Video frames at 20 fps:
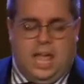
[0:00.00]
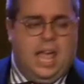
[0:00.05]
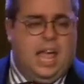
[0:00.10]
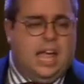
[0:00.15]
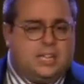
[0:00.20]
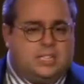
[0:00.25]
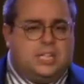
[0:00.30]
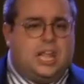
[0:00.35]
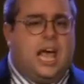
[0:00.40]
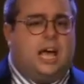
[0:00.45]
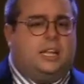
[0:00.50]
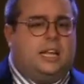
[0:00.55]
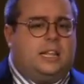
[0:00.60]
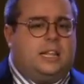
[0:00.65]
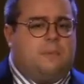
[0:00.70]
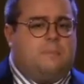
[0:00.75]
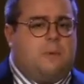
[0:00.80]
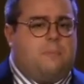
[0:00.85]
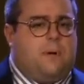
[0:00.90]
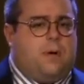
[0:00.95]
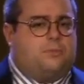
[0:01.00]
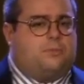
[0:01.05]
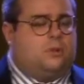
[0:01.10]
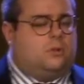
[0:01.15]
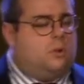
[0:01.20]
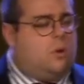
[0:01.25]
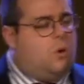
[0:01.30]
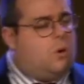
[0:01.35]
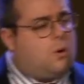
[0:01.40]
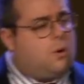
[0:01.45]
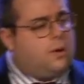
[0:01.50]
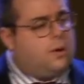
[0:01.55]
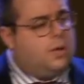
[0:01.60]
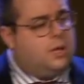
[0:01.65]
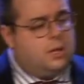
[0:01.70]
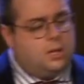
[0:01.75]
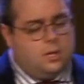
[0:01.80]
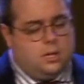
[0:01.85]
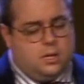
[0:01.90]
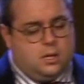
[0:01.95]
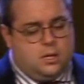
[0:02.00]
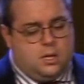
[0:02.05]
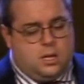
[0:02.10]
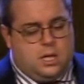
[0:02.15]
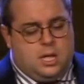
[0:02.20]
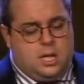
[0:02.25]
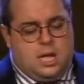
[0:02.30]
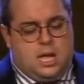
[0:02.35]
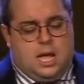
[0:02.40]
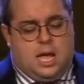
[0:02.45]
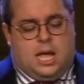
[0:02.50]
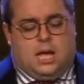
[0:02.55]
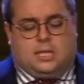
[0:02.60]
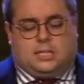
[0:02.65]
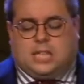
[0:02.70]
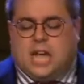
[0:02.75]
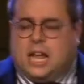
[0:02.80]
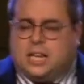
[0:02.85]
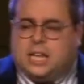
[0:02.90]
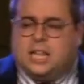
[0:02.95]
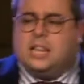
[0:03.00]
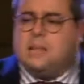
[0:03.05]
telling them about the Lord, telling